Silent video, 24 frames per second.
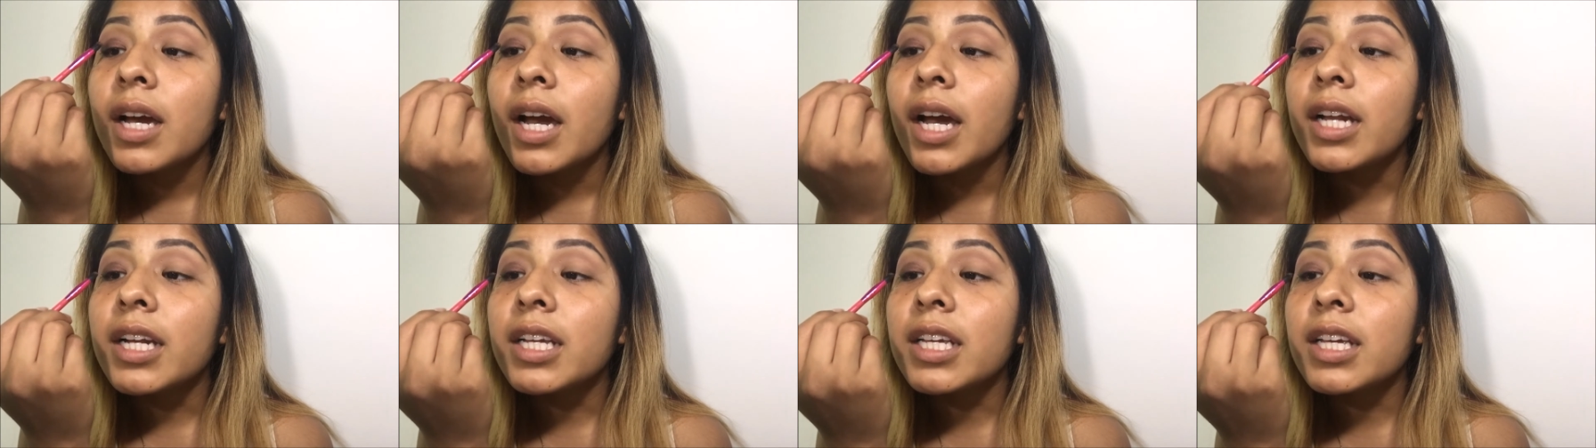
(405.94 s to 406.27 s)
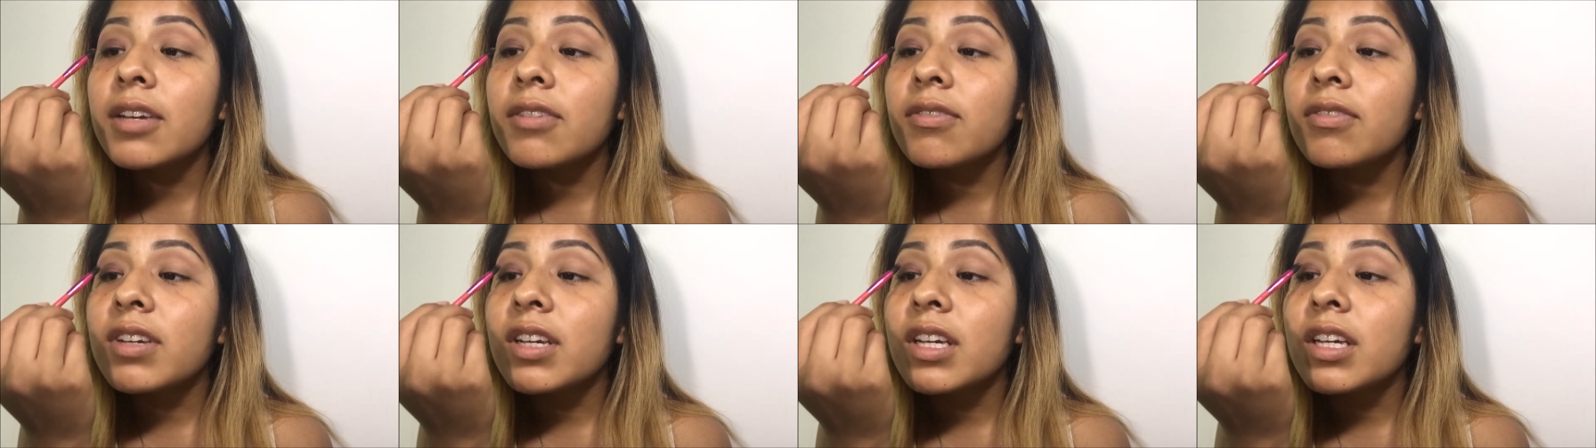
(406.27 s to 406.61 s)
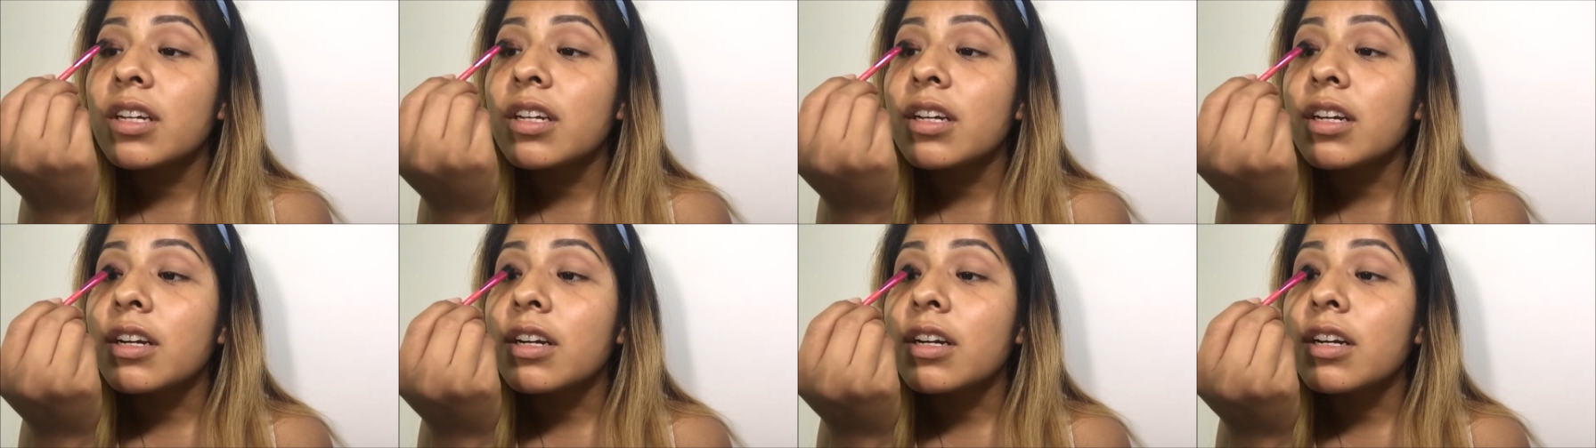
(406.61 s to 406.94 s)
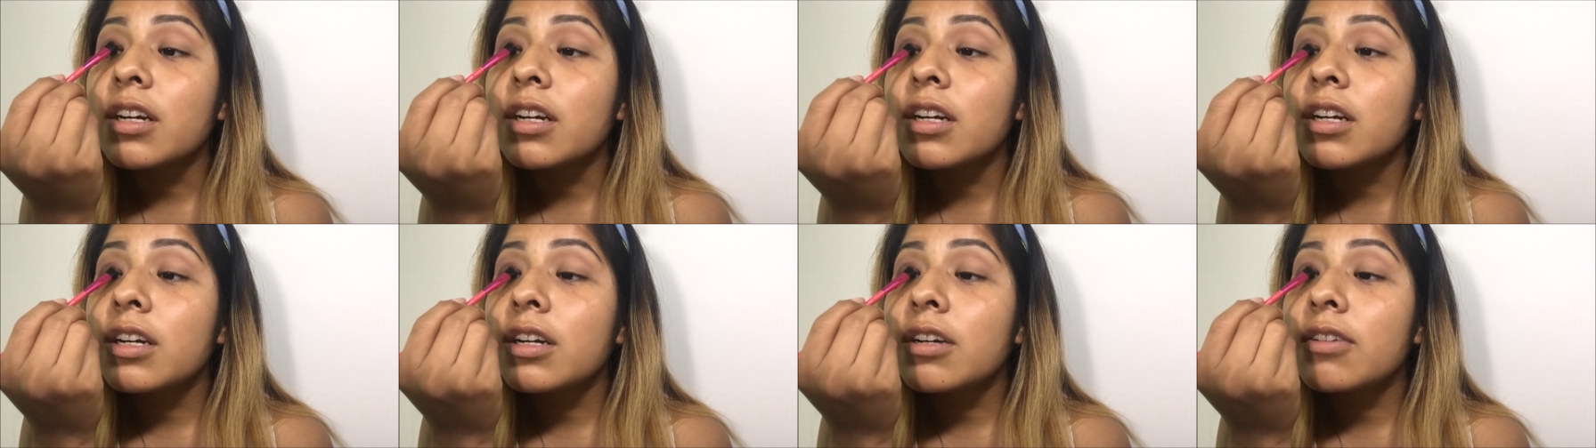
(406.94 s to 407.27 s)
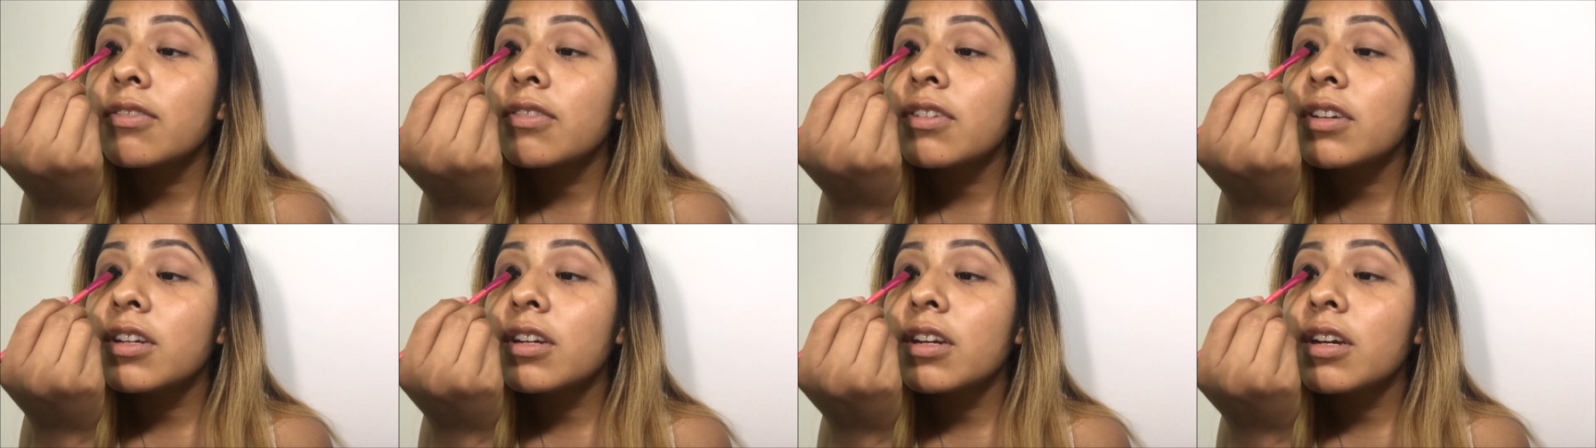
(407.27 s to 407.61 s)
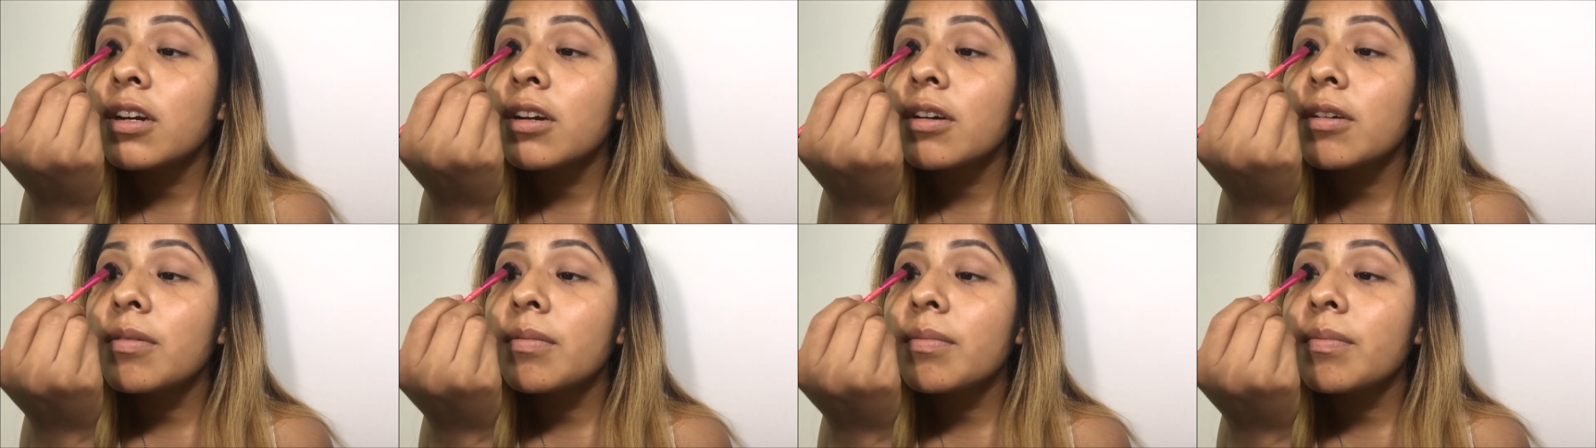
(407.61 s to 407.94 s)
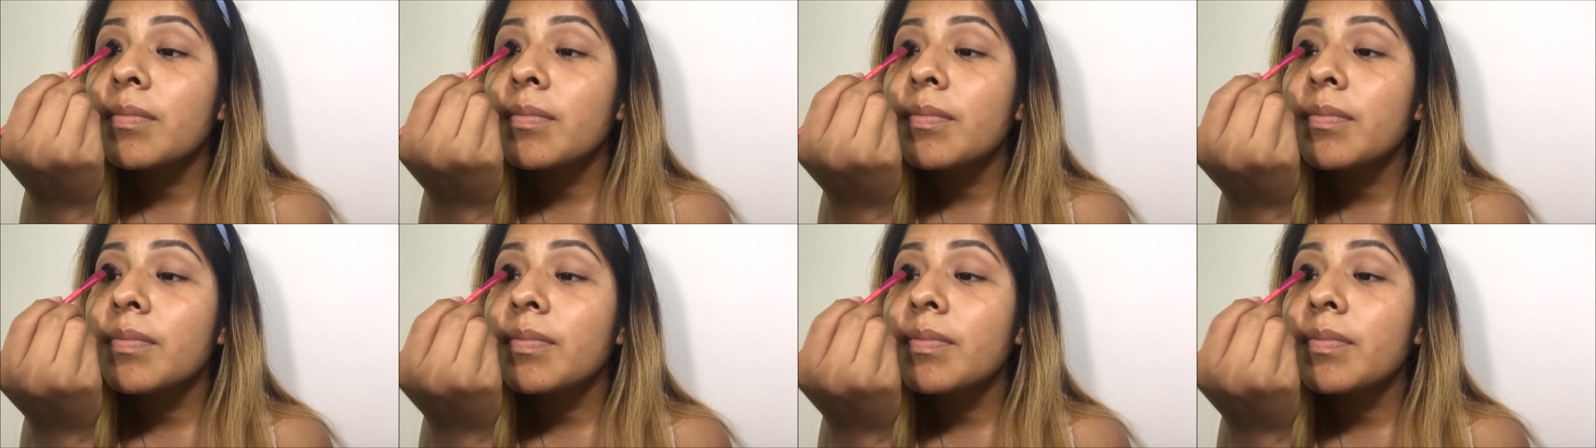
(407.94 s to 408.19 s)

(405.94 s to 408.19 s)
kind of giving it a curve, you know,